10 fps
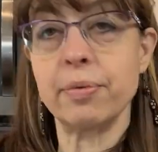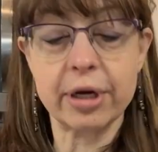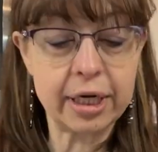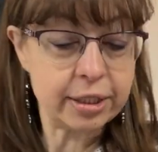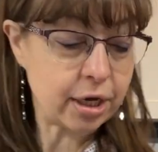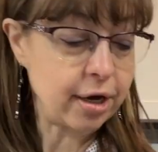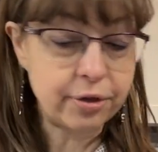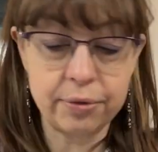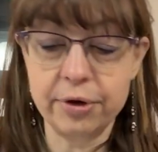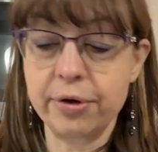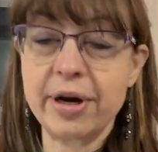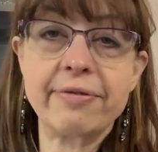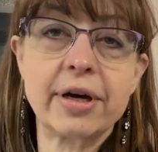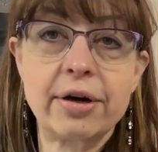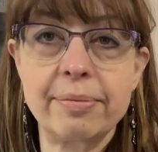We're gonna talk through, I've
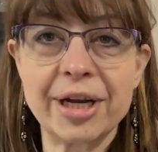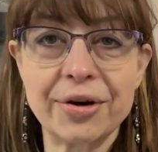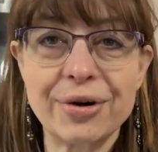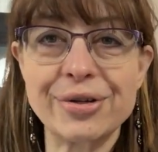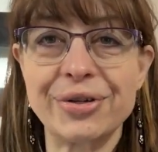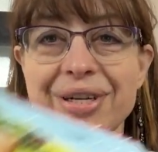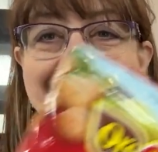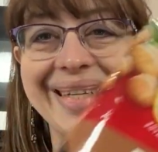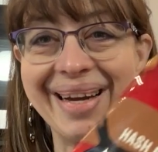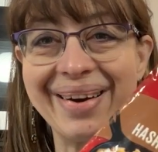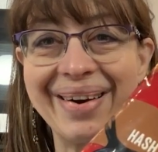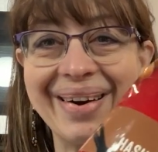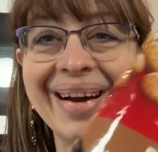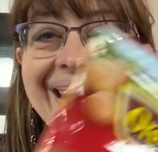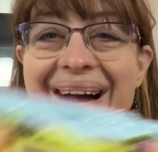got all my groceries
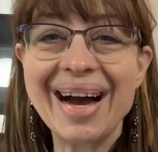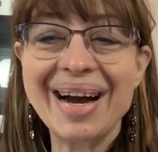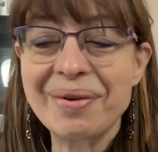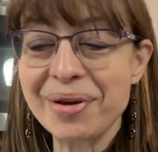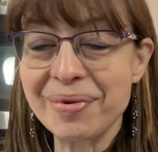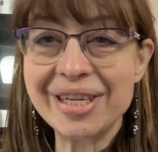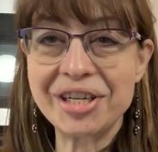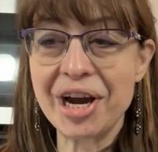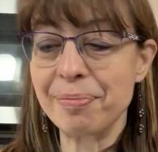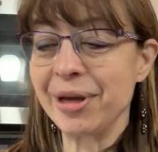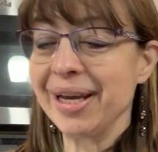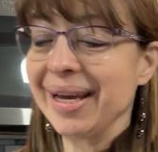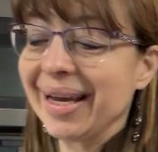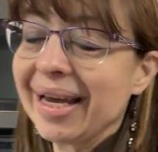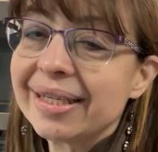here. We went
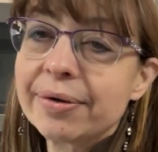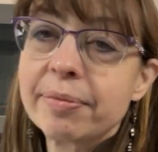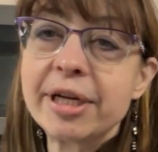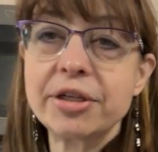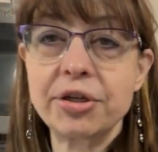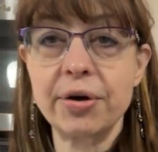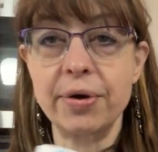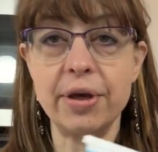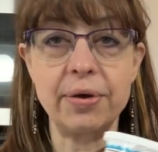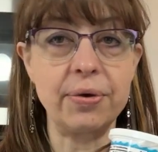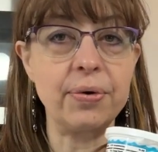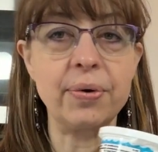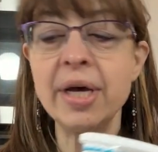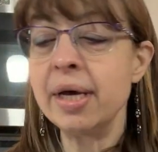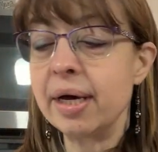shopping, and so I'm gonna show
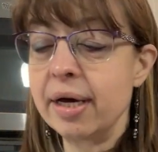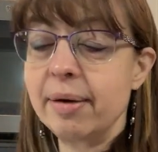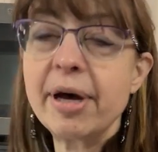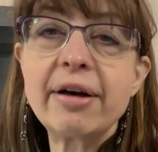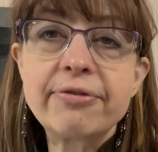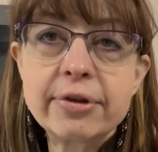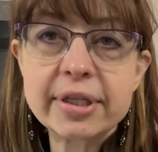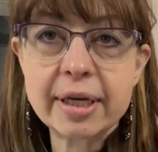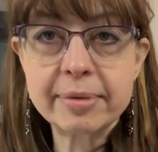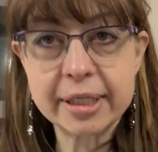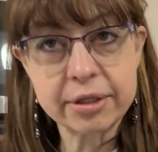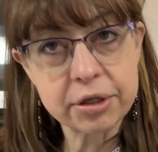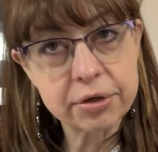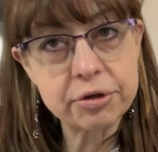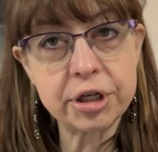you helpful
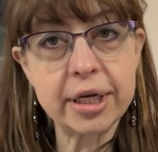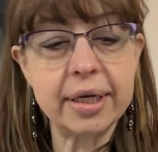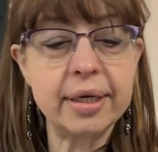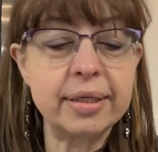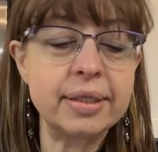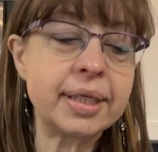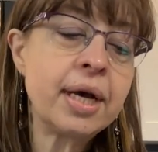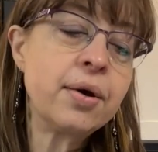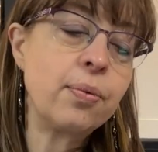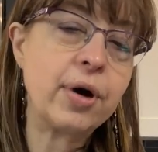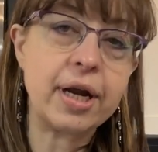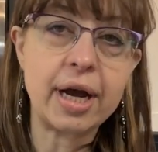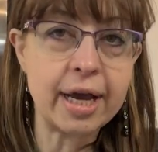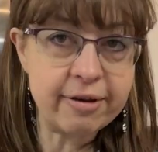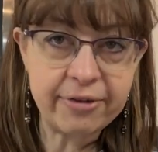substitutions, what
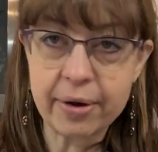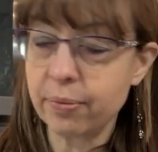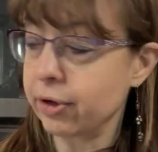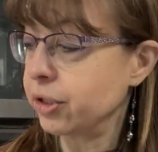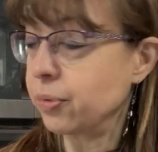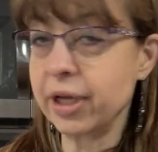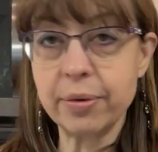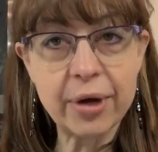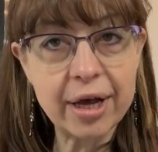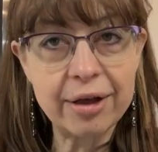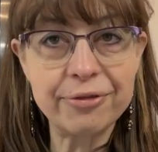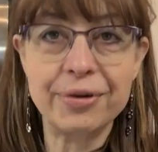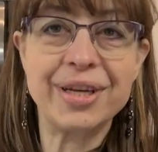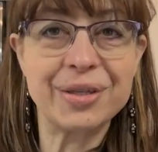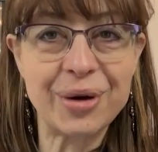I have found works really well for
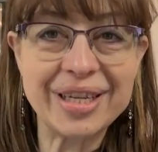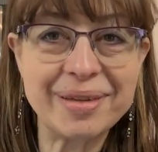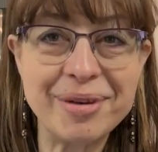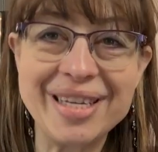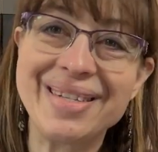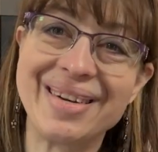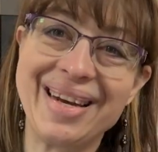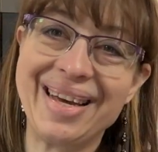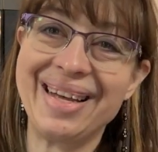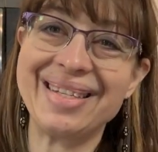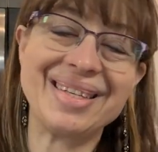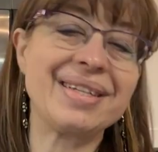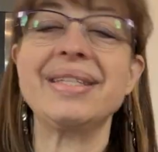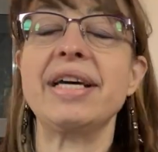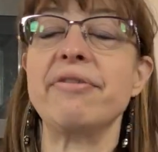these recipes. You're gonna get lots of good
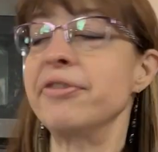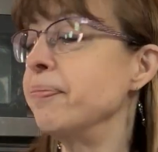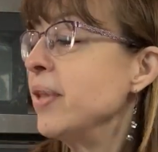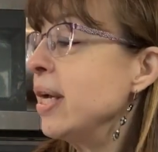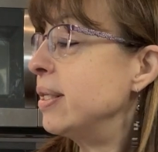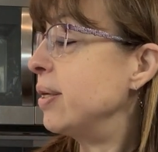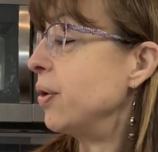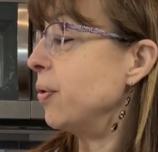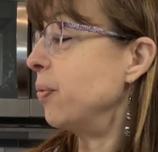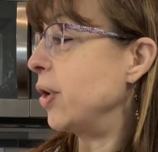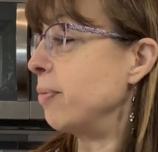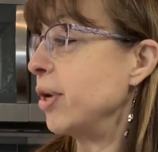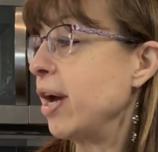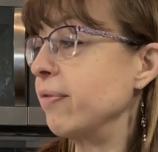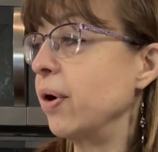stuff. So we
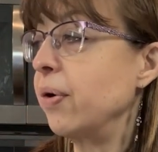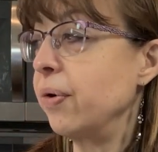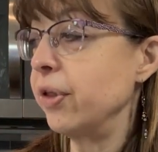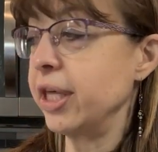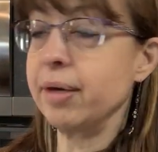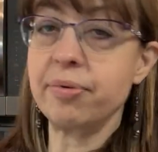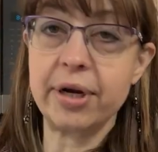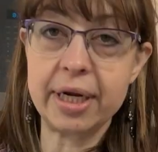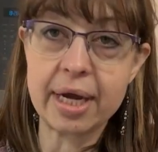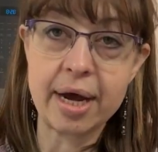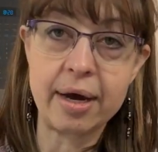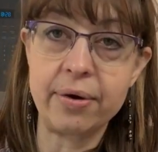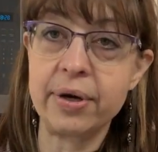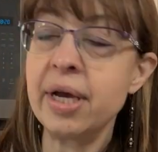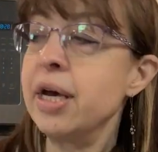have the whole thing printed
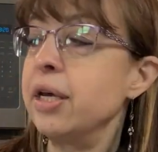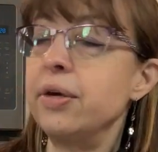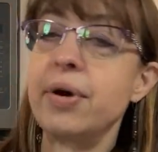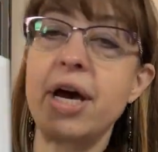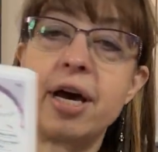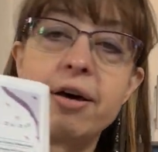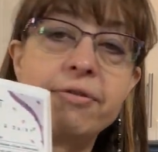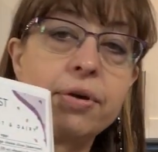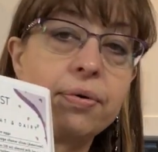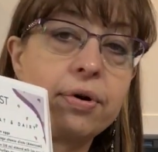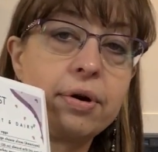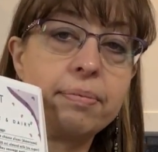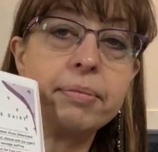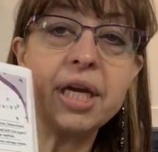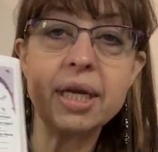out. You have your
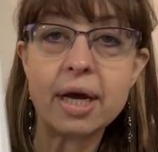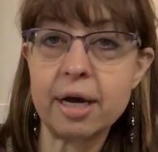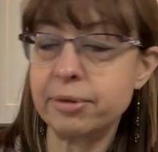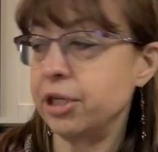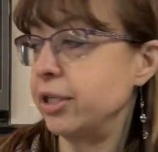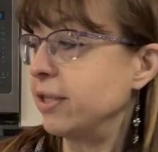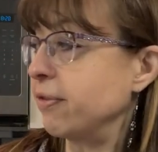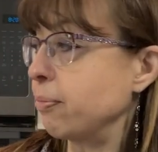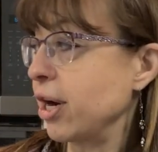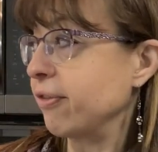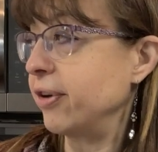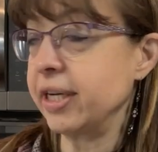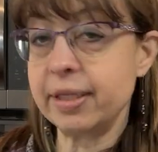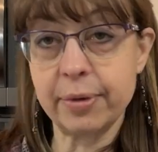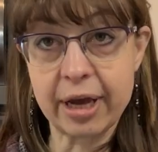meat options for
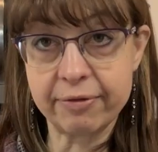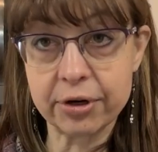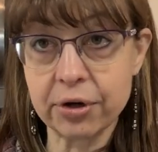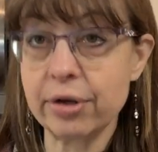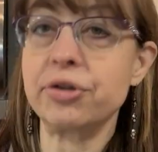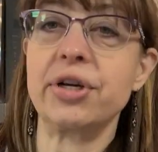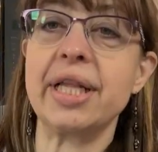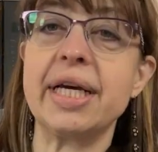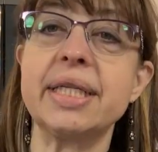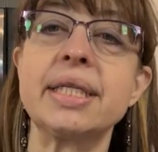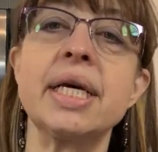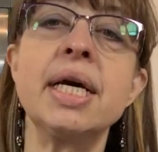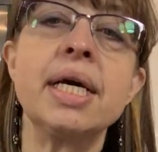breakfast. We have your grocery list.